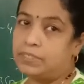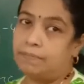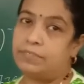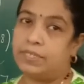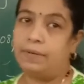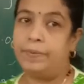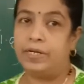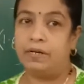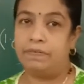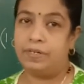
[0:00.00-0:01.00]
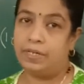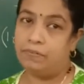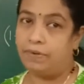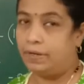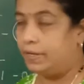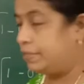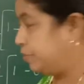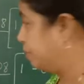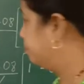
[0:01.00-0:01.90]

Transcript: sums can be covered in one lecture.